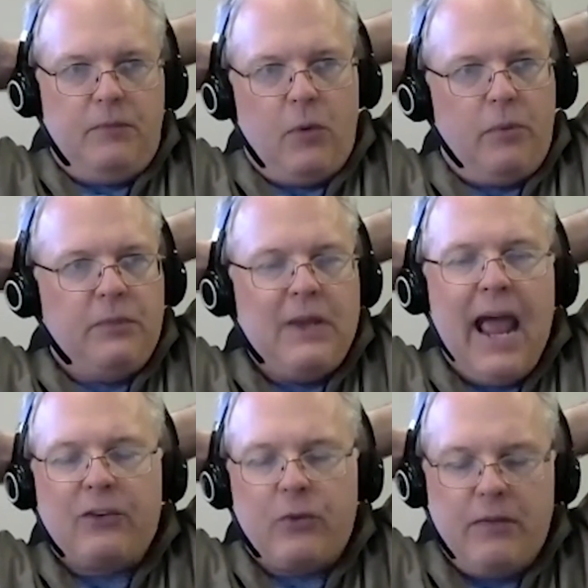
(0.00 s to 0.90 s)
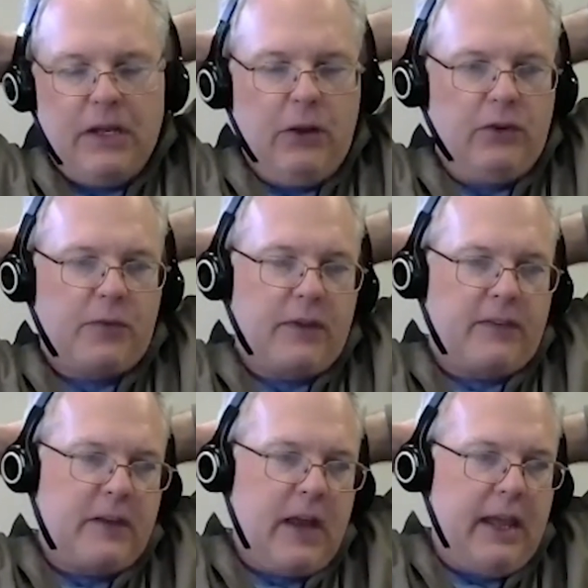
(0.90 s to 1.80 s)
for tax revenues for the
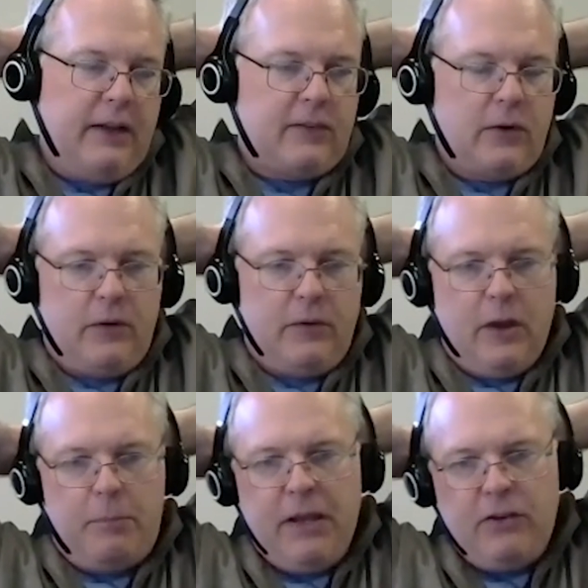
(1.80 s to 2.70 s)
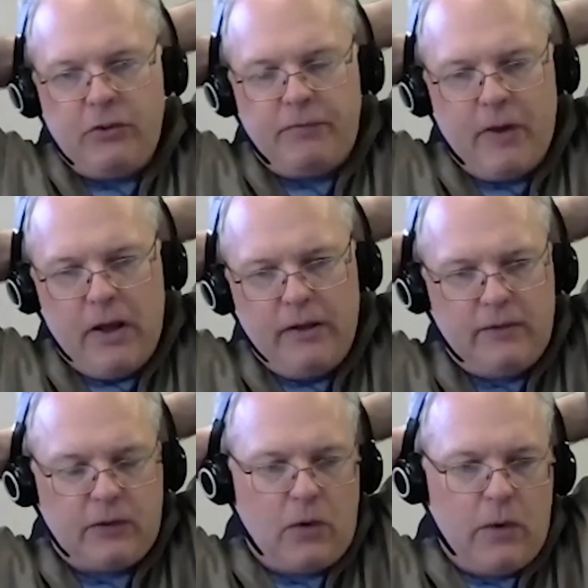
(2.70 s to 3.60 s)
states, or the pension
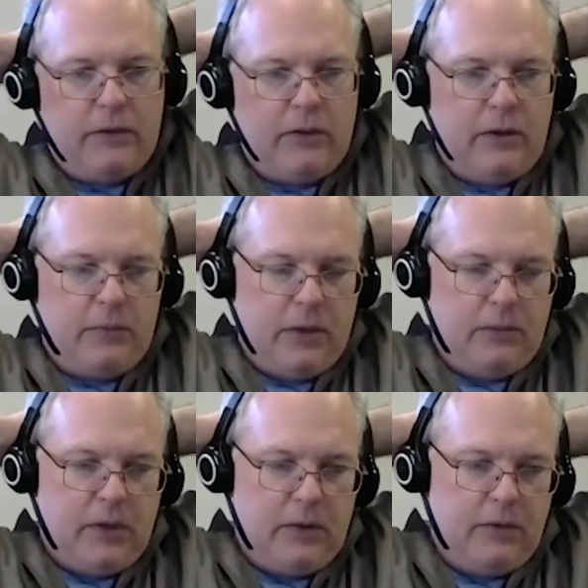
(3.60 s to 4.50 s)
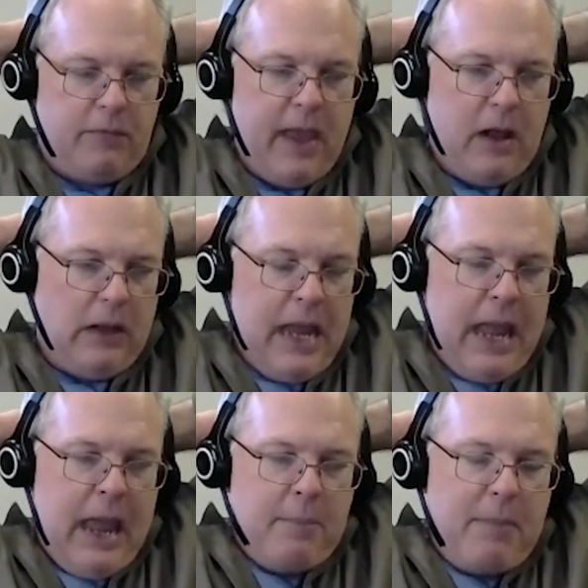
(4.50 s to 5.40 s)
funds are going to fail,
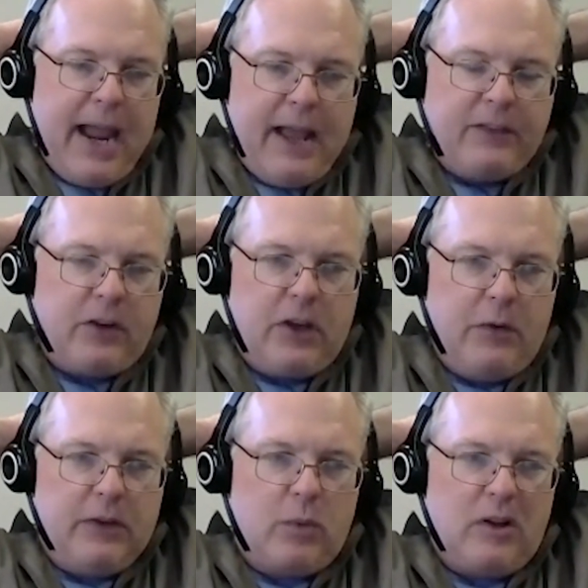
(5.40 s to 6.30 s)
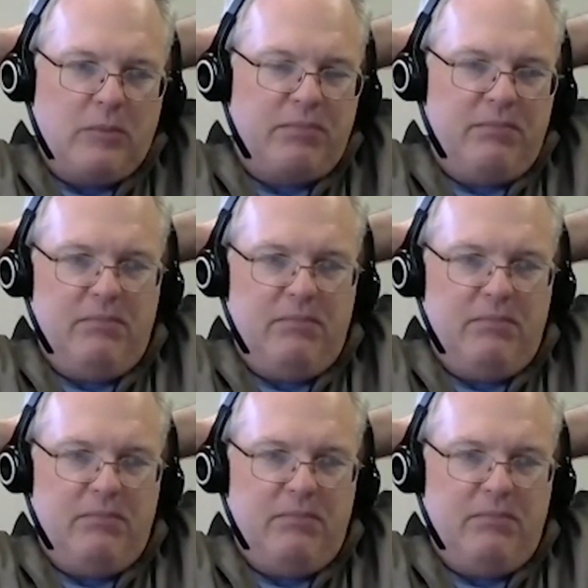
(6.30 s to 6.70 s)
my answer to you is, well,